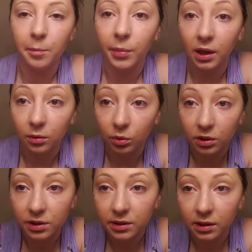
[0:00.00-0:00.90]
But we're
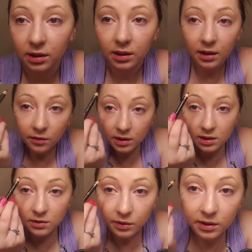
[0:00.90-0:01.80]
just gonna get right
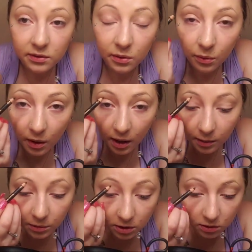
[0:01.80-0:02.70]
into it. So
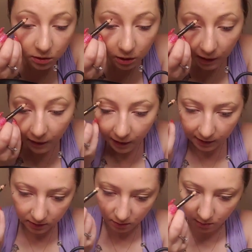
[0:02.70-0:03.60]
I'm gonna show you how
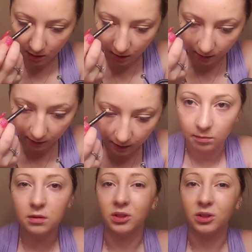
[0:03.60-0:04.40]
I do mine.